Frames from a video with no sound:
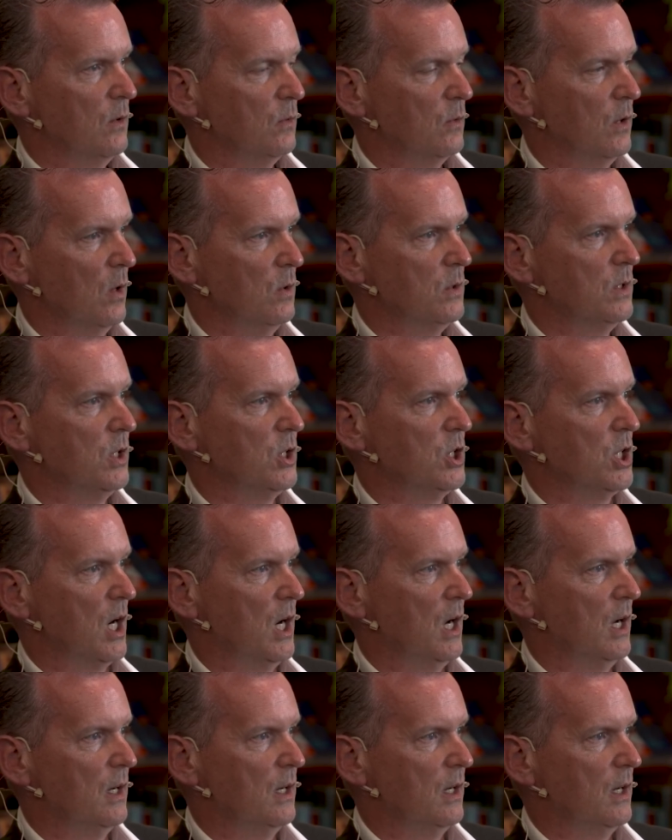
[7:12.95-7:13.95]
wrote to
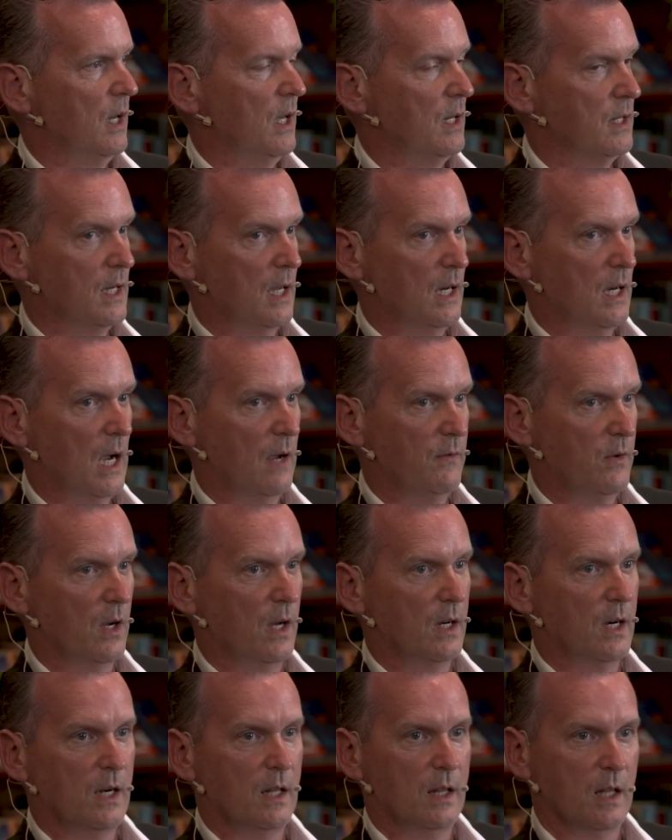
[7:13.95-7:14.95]
John, and said, Have you
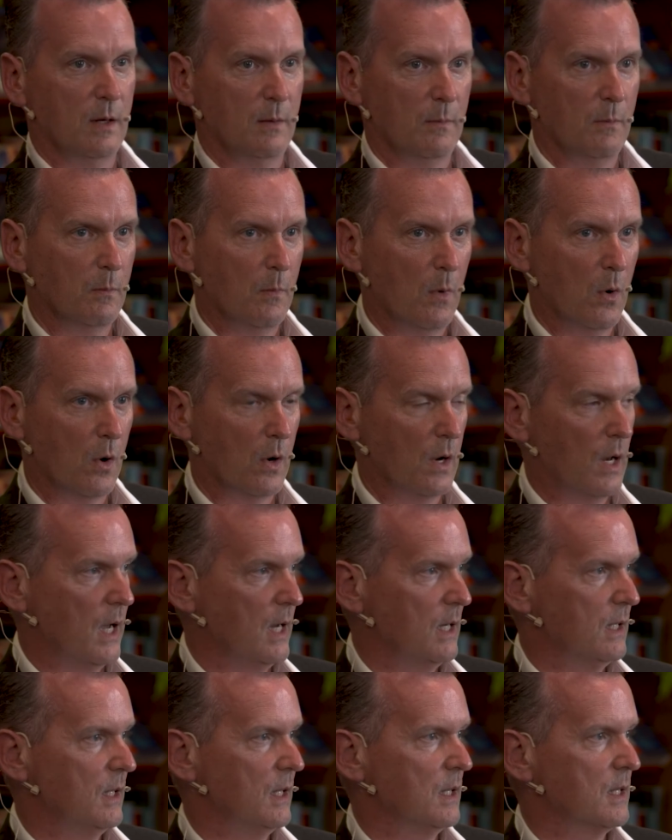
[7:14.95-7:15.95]
got anything more
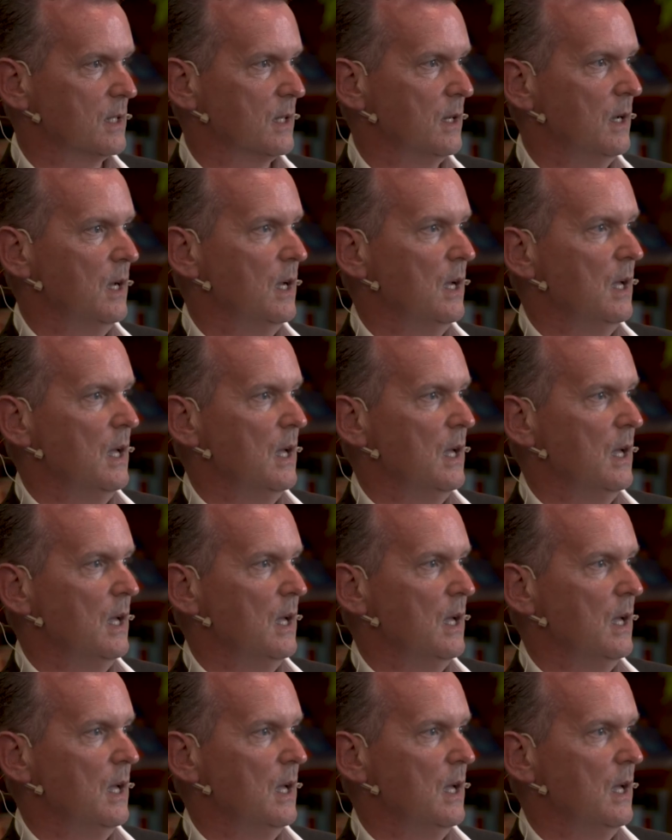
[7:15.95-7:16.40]
like this?